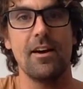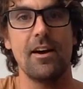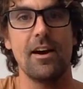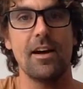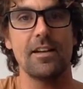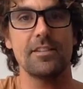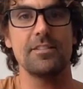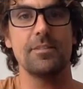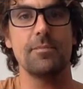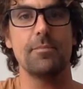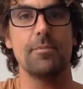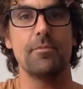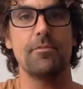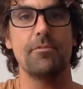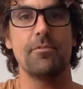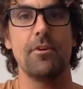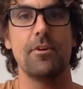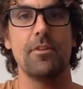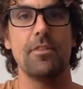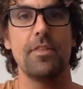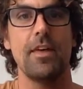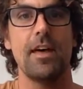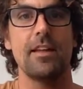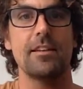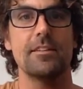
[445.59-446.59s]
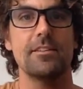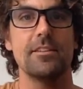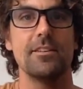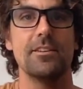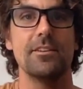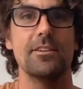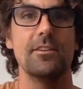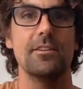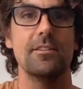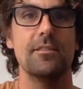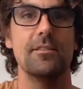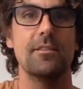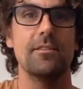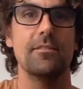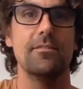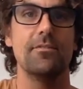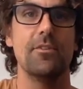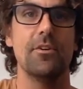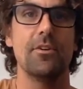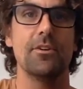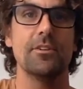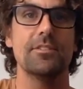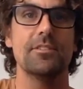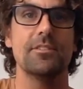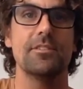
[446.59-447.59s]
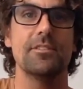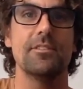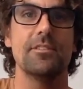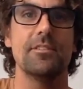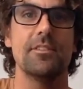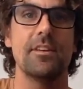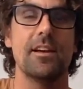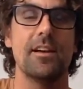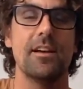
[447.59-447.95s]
I actually prefer that to the first